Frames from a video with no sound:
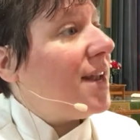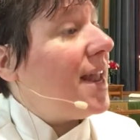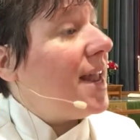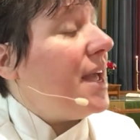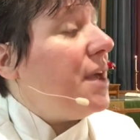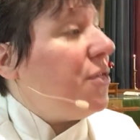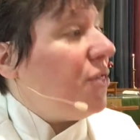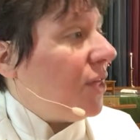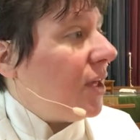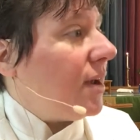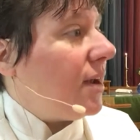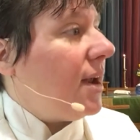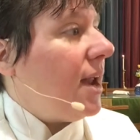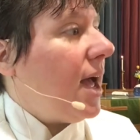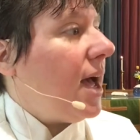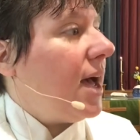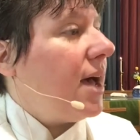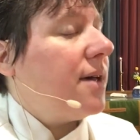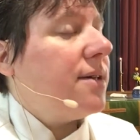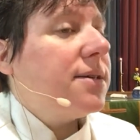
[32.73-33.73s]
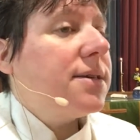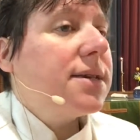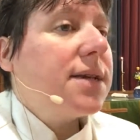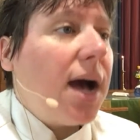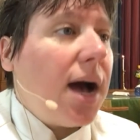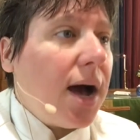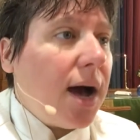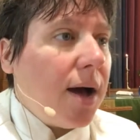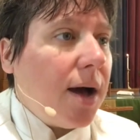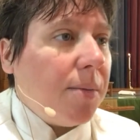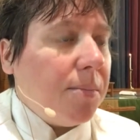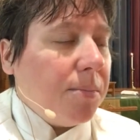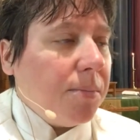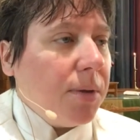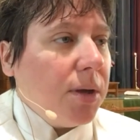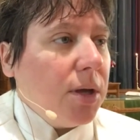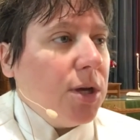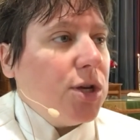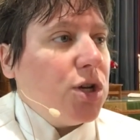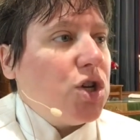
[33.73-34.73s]
Nathan has come
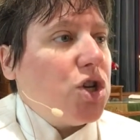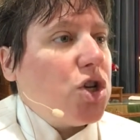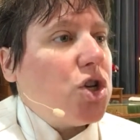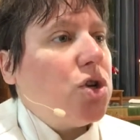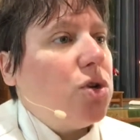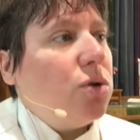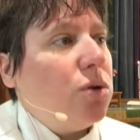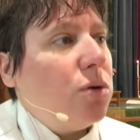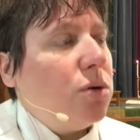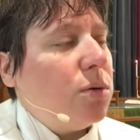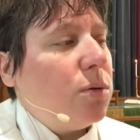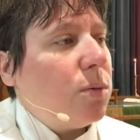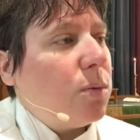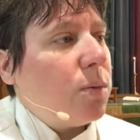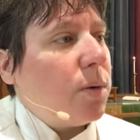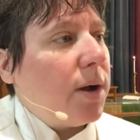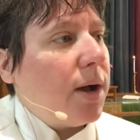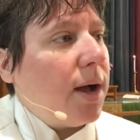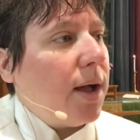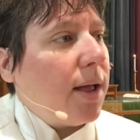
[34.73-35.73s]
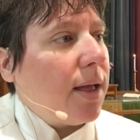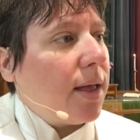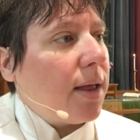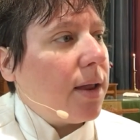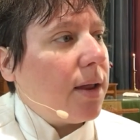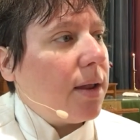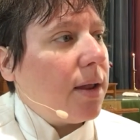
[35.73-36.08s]
to uh,